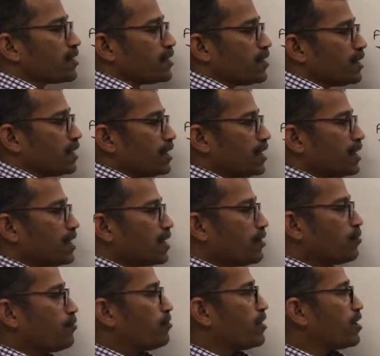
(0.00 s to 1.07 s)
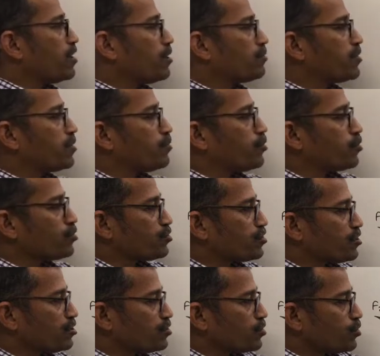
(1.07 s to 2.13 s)
If one of the force
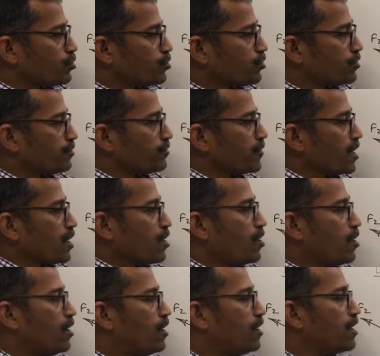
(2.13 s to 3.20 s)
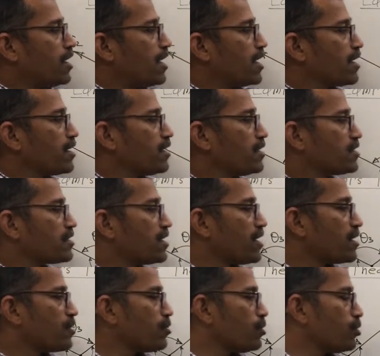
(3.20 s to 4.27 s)
is known, all angles
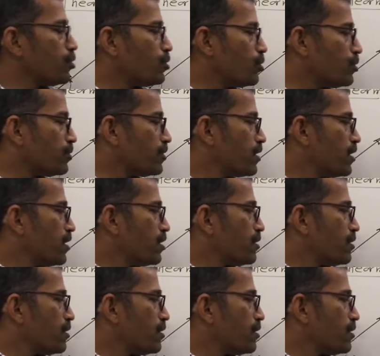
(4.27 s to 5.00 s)
are known,